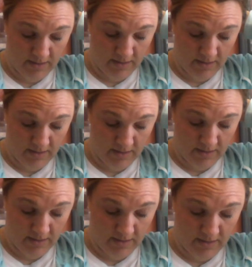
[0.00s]

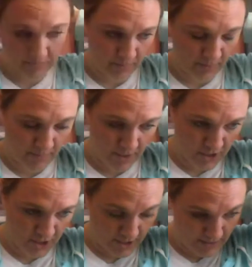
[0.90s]
Somehow put a bar
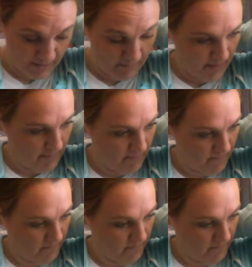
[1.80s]
chart in, but.